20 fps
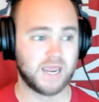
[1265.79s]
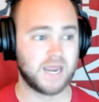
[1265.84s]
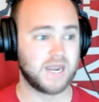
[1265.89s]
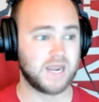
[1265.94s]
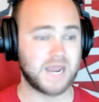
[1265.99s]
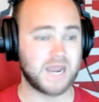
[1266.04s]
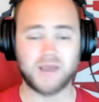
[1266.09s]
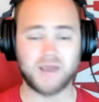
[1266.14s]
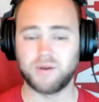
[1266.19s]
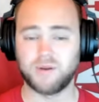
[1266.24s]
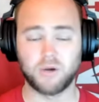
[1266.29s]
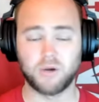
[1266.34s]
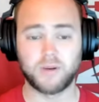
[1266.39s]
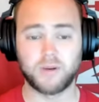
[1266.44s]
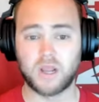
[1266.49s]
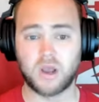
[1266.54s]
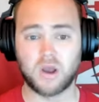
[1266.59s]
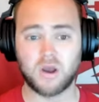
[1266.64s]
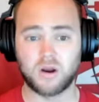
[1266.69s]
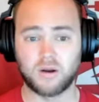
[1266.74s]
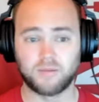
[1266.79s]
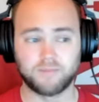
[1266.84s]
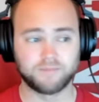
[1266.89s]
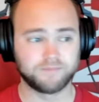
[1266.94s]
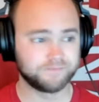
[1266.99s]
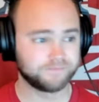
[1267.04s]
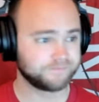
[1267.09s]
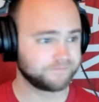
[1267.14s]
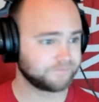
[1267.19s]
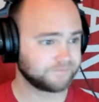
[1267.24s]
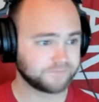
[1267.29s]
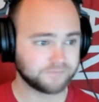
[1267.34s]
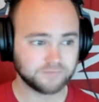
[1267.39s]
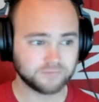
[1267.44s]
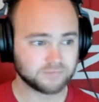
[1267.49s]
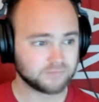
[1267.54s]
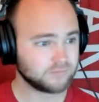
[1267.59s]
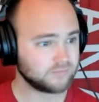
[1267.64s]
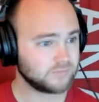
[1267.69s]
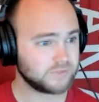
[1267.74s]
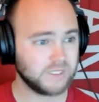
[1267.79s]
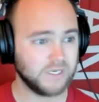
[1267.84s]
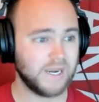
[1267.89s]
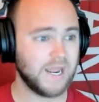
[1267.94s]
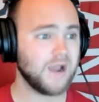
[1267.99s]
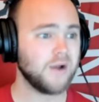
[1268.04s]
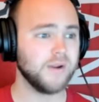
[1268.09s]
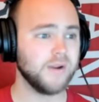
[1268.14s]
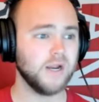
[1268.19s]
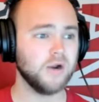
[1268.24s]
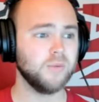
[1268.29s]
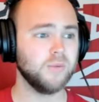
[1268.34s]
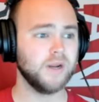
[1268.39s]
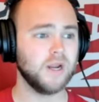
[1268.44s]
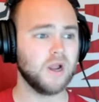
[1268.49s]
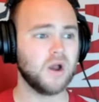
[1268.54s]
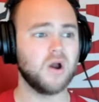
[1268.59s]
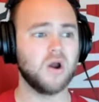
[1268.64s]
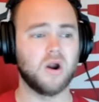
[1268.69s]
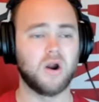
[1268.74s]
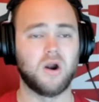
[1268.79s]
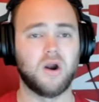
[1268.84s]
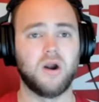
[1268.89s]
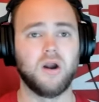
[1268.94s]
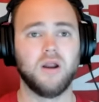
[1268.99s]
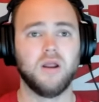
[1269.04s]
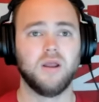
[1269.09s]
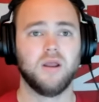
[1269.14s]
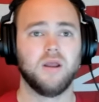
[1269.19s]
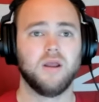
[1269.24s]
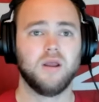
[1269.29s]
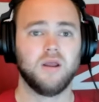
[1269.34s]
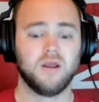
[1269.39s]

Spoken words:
And now here we are. Now here we are